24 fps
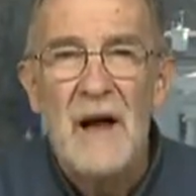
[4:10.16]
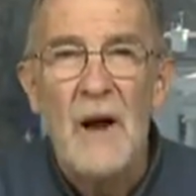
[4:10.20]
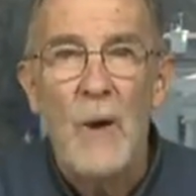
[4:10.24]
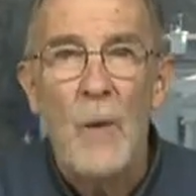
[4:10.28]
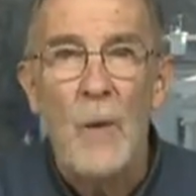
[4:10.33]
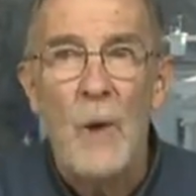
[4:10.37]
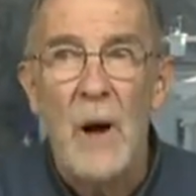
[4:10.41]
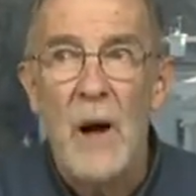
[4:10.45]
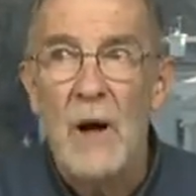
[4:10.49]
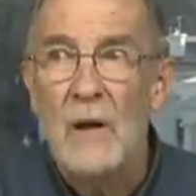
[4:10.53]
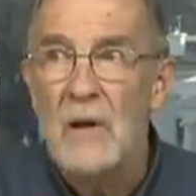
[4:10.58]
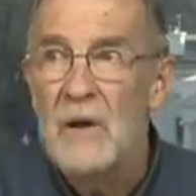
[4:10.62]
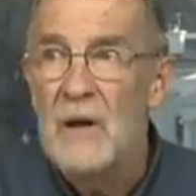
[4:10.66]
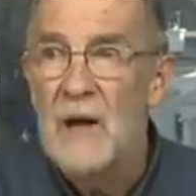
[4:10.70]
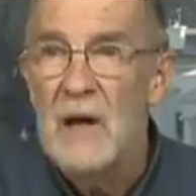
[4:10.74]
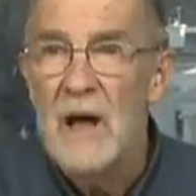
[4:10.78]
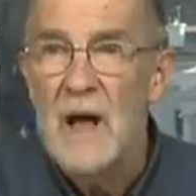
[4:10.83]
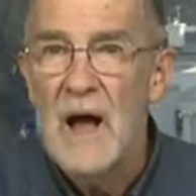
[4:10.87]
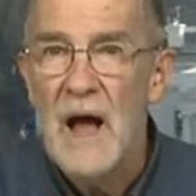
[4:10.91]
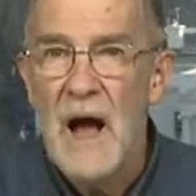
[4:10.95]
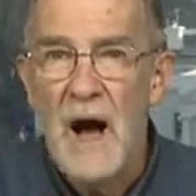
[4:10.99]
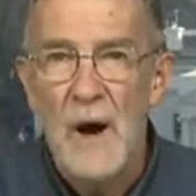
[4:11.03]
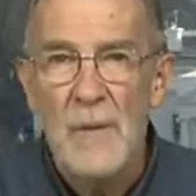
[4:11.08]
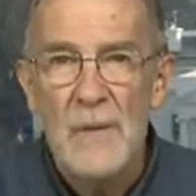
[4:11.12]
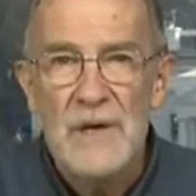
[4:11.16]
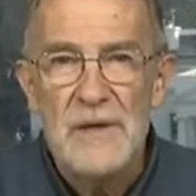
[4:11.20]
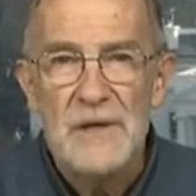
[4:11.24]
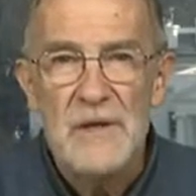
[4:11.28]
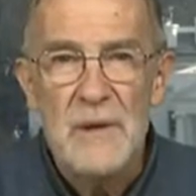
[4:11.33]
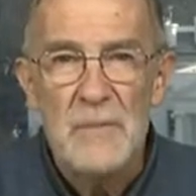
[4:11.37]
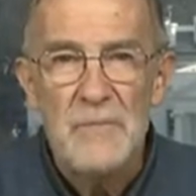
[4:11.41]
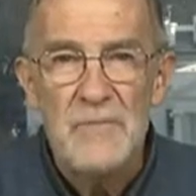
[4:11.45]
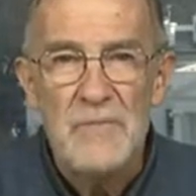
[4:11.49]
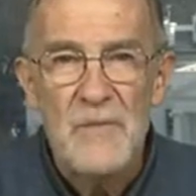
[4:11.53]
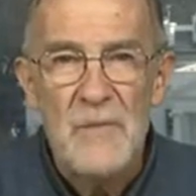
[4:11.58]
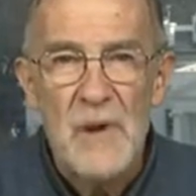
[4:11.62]
Well, how are we
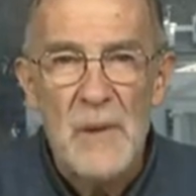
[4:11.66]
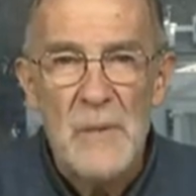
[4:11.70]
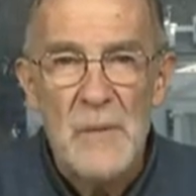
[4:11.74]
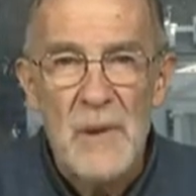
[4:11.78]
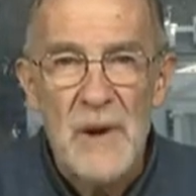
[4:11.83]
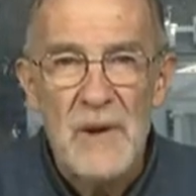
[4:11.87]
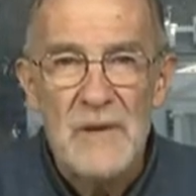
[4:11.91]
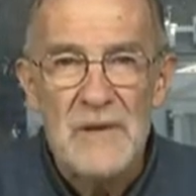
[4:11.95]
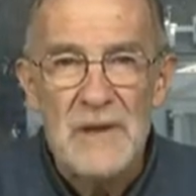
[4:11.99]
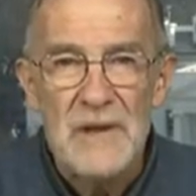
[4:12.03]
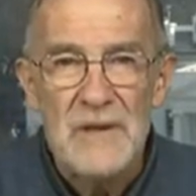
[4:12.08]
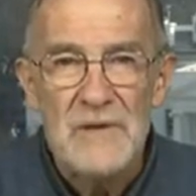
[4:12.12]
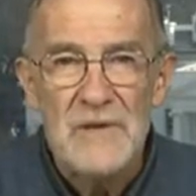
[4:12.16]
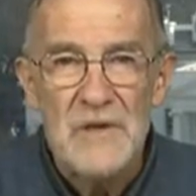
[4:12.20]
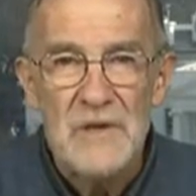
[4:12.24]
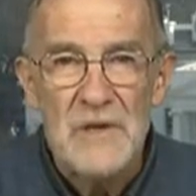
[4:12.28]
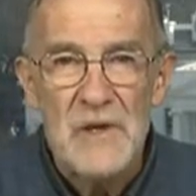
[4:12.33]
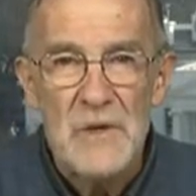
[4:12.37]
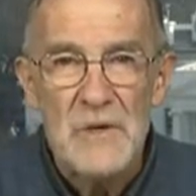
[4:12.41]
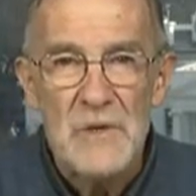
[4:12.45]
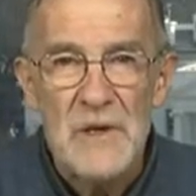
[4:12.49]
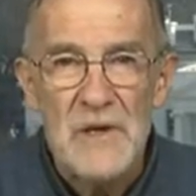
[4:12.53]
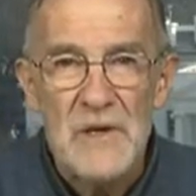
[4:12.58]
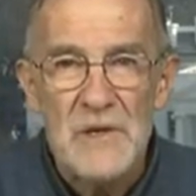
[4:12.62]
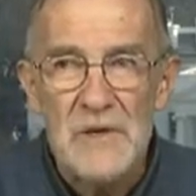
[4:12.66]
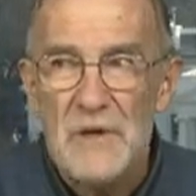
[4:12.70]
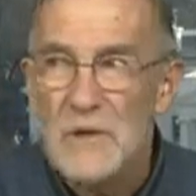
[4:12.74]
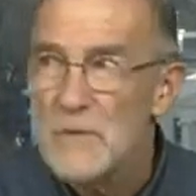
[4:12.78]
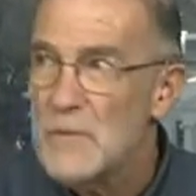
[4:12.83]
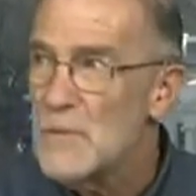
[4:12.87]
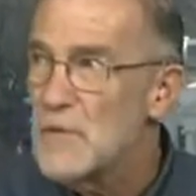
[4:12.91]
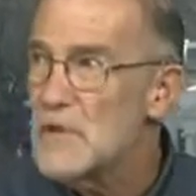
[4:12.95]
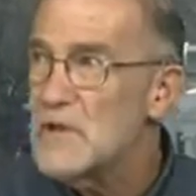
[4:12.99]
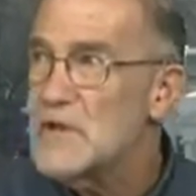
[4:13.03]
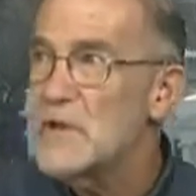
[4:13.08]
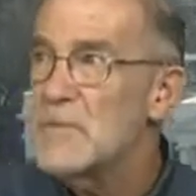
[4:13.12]
going to repair that situation?
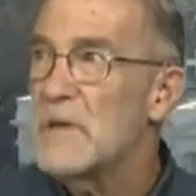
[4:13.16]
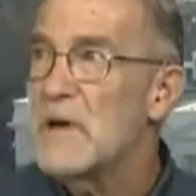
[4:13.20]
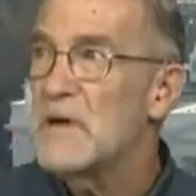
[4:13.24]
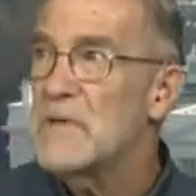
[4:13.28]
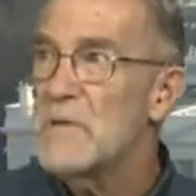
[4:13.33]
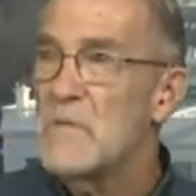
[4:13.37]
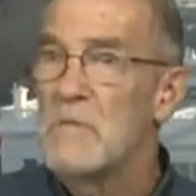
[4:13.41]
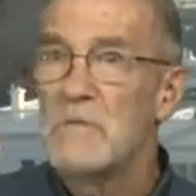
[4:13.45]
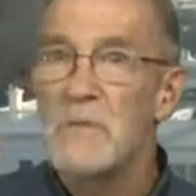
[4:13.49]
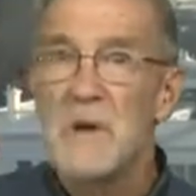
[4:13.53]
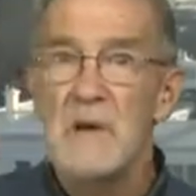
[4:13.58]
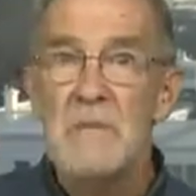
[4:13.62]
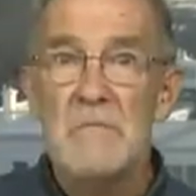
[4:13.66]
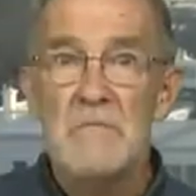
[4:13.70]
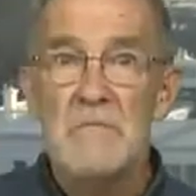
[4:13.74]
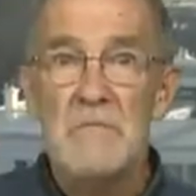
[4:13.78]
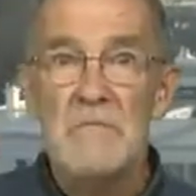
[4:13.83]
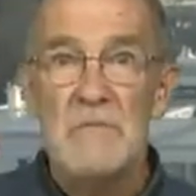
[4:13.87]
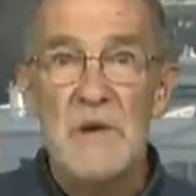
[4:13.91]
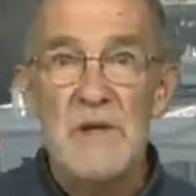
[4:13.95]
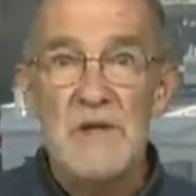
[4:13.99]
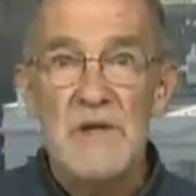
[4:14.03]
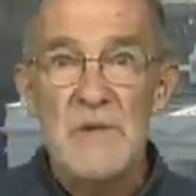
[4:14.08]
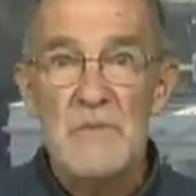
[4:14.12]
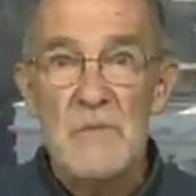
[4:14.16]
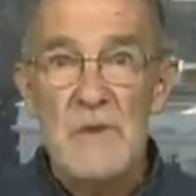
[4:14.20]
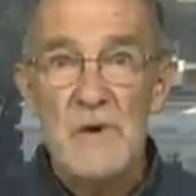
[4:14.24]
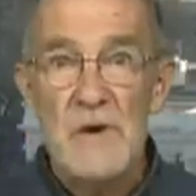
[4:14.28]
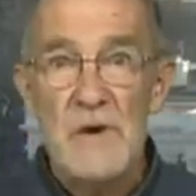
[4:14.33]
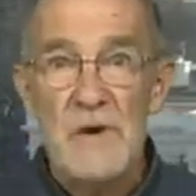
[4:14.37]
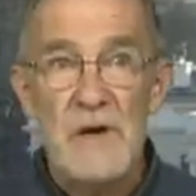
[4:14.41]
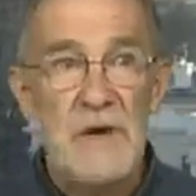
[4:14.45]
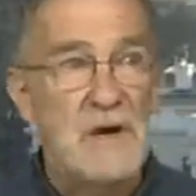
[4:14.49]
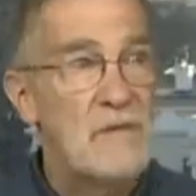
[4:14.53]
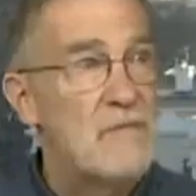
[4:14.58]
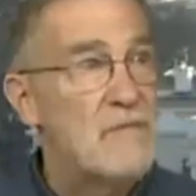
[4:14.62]
We'll spend much
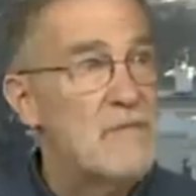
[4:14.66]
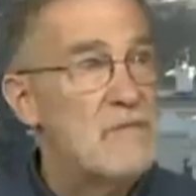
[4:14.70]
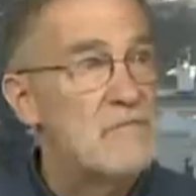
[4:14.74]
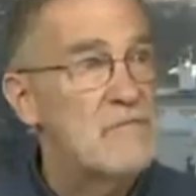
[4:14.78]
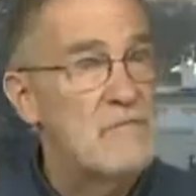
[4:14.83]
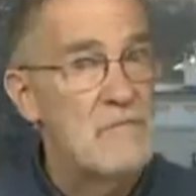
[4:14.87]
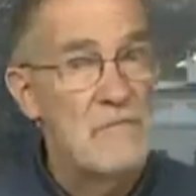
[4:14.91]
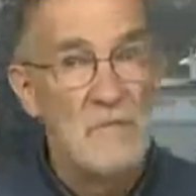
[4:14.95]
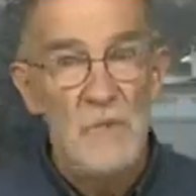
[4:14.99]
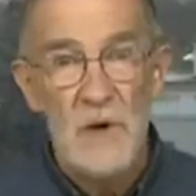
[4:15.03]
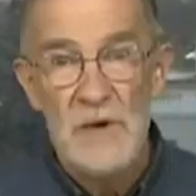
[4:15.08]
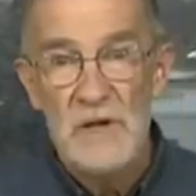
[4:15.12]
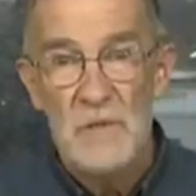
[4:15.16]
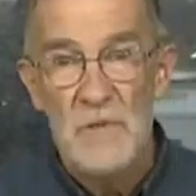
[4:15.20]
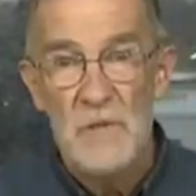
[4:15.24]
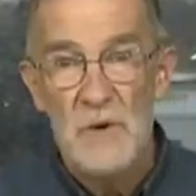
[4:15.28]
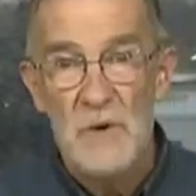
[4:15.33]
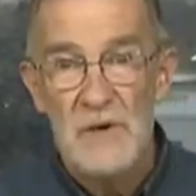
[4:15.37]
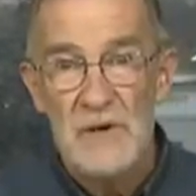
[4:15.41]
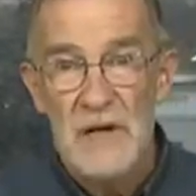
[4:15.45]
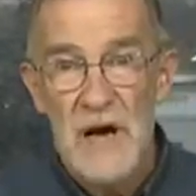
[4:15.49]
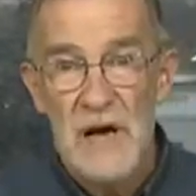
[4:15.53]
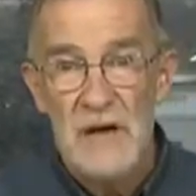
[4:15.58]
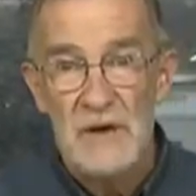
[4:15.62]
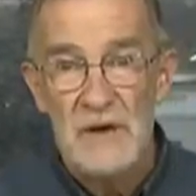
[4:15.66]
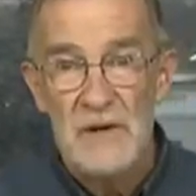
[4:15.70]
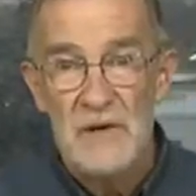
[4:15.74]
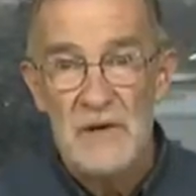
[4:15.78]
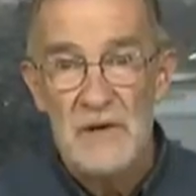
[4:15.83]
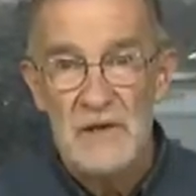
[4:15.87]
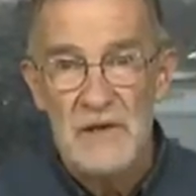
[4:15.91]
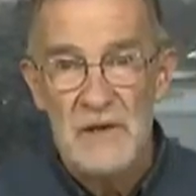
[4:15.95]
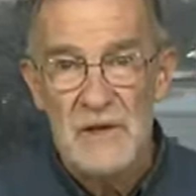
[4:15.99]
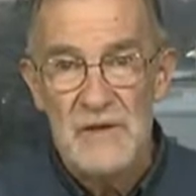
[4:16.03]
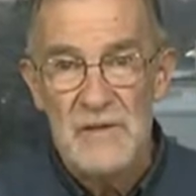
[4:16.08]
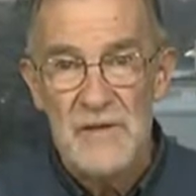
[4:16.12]
more
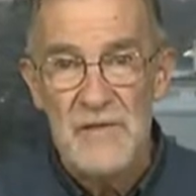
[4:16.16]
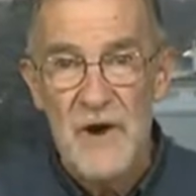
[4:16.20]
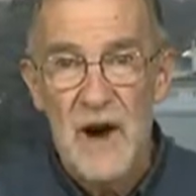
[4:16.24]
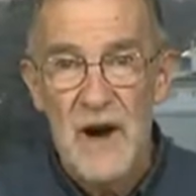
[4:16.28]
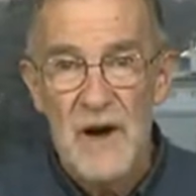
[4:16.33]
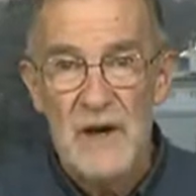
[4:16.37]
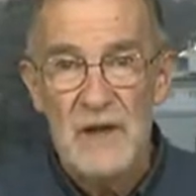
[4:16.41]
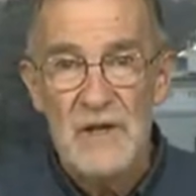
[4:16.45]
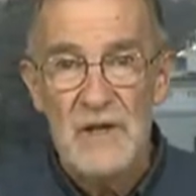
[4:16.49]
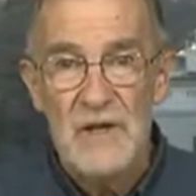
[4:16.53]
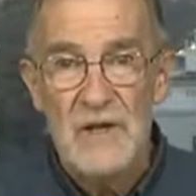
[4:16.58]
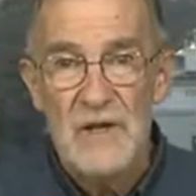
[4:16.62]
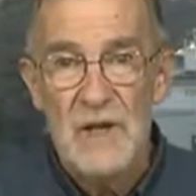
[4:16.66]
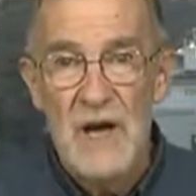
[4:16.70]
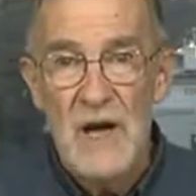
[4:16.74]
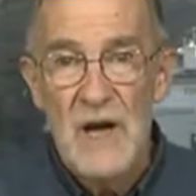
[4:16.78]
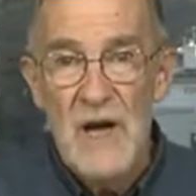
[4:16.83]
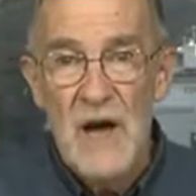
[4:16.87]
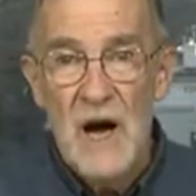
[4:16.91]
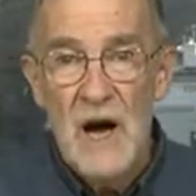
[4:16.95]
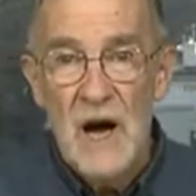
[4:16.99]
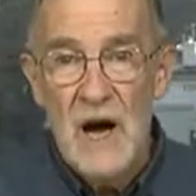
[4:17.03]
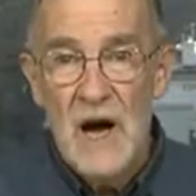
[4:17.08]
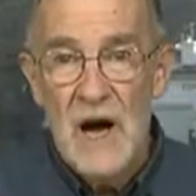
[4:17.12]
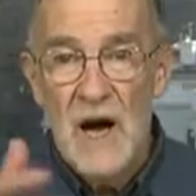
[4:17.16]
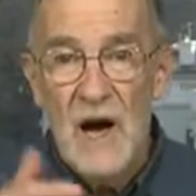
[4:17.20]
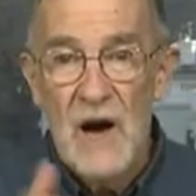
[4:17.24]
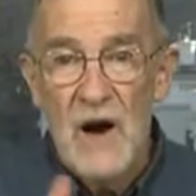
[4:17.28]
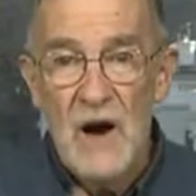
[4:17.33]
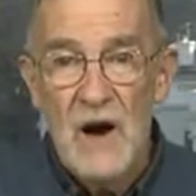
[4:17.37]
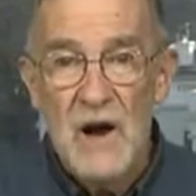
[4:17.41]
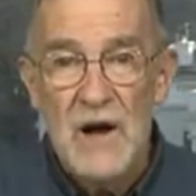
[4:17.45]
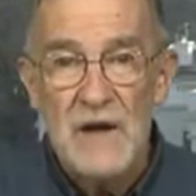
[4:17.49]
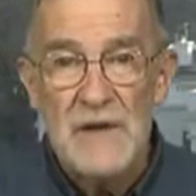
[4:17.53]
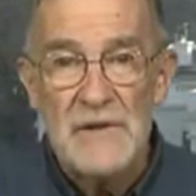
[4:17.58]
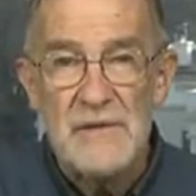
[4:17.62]
dollars and francs
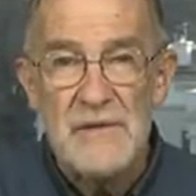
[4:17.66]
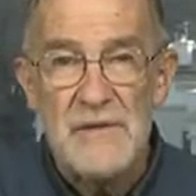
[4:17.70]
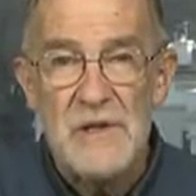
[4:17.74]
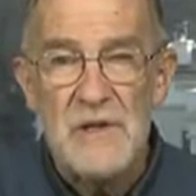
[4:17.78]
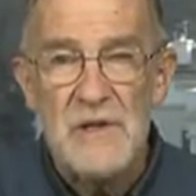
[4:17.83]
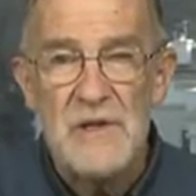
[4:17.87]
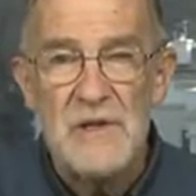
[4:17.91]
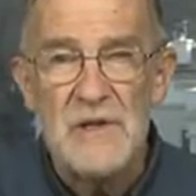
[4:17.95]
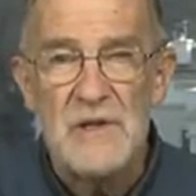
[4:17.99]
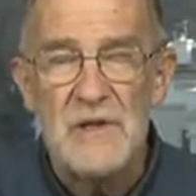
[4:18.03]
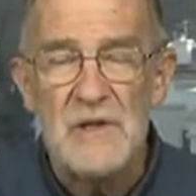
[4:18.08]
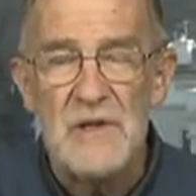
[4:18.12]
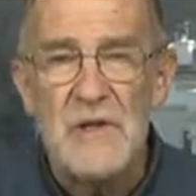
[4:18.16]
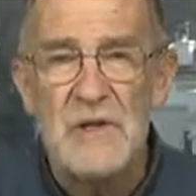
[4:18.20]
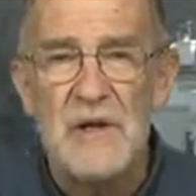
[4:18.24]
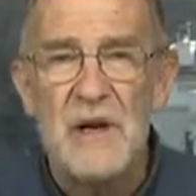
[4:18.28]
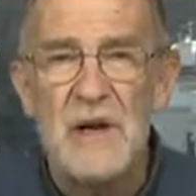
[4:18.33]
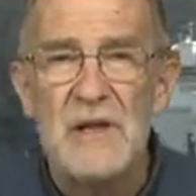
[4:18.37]
on these